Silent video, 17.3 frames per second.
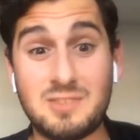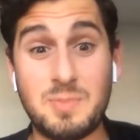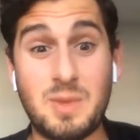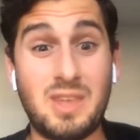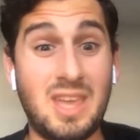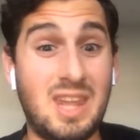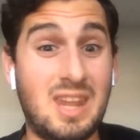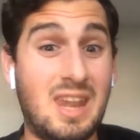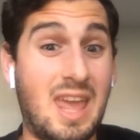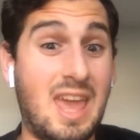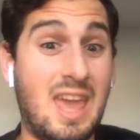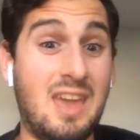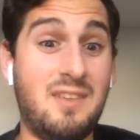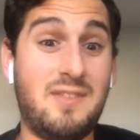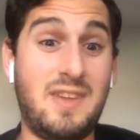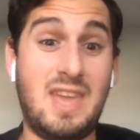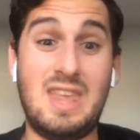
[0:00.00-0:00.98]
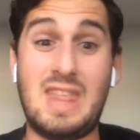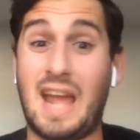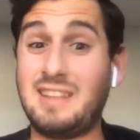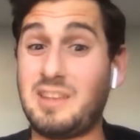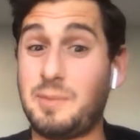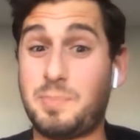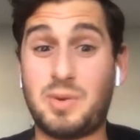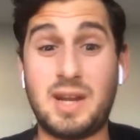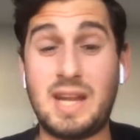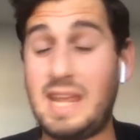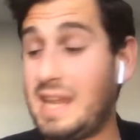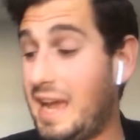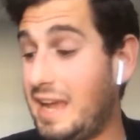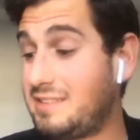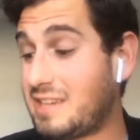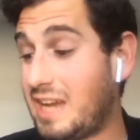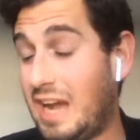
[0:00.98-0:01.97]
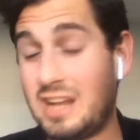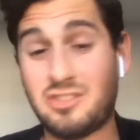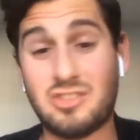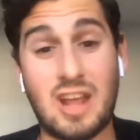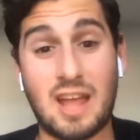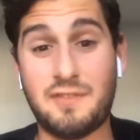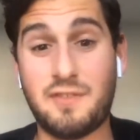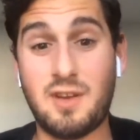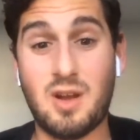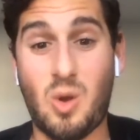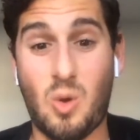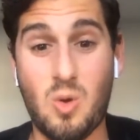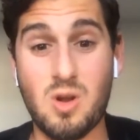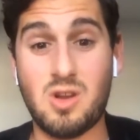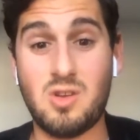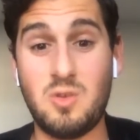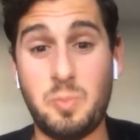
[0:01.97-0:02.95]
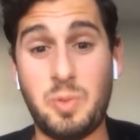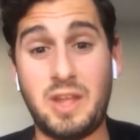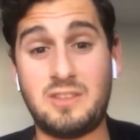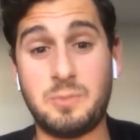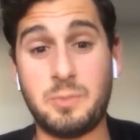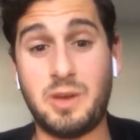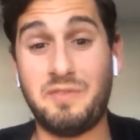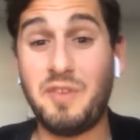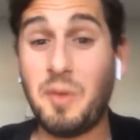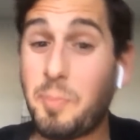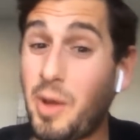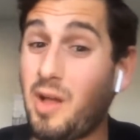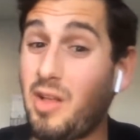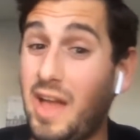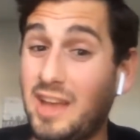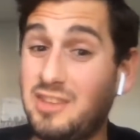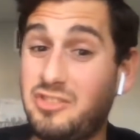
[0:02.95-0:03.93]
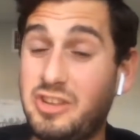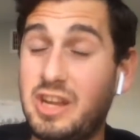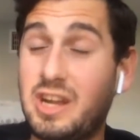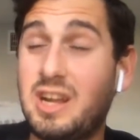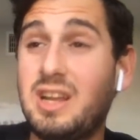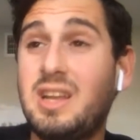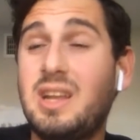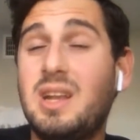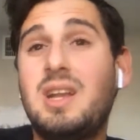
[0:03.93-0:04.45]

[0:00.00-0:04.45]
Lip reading: million in AAV. That's a pretty nice contract for a corner who played some good football last year.